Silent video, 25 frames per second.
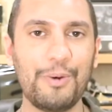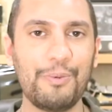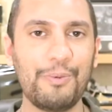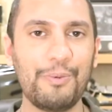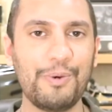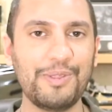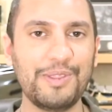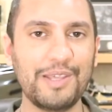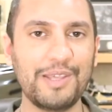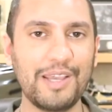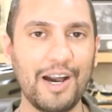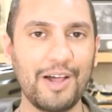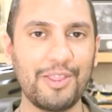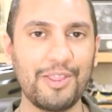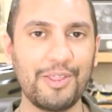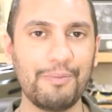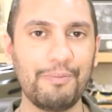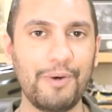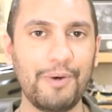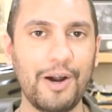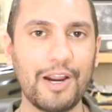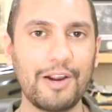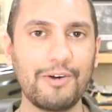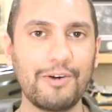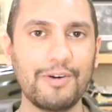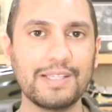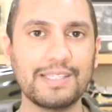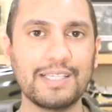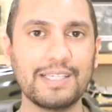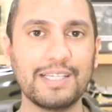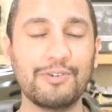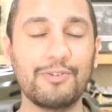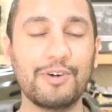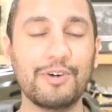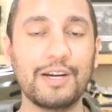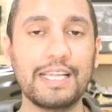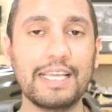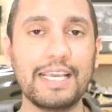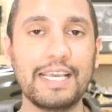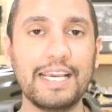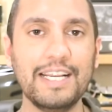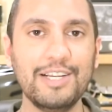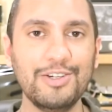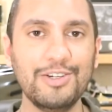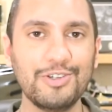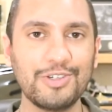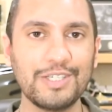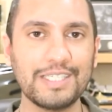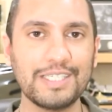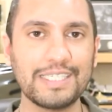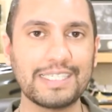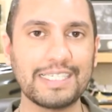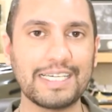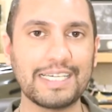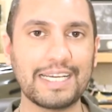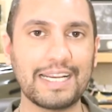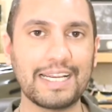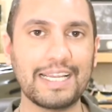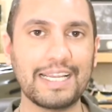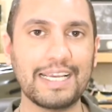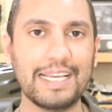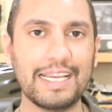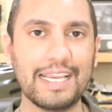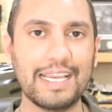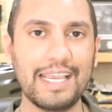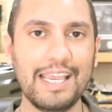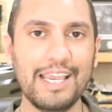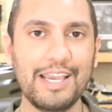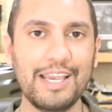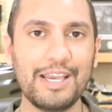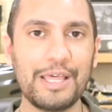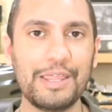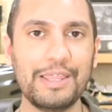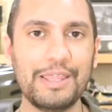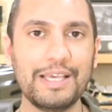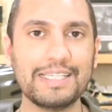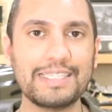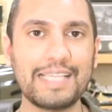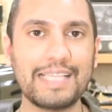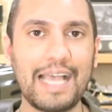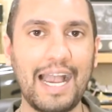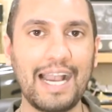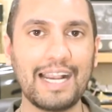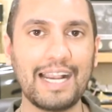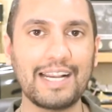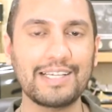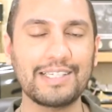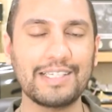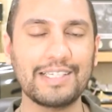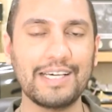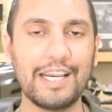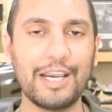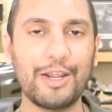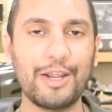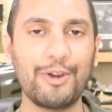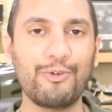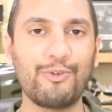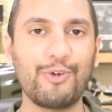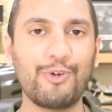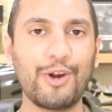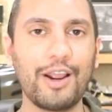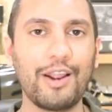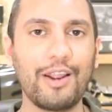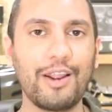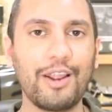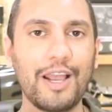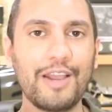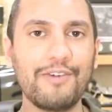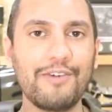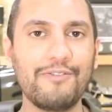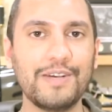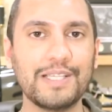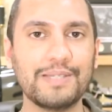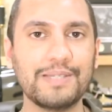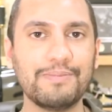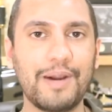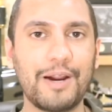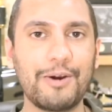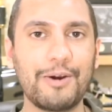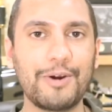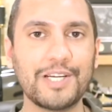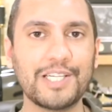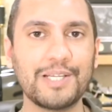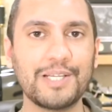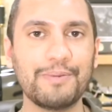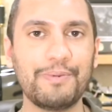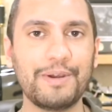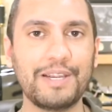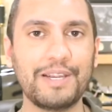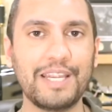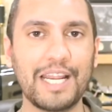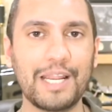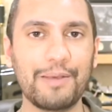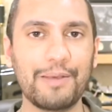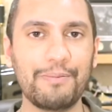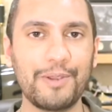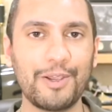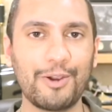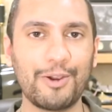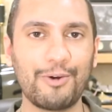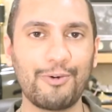with the other pirates. And really interestingly, this actor in real life is married to Penelope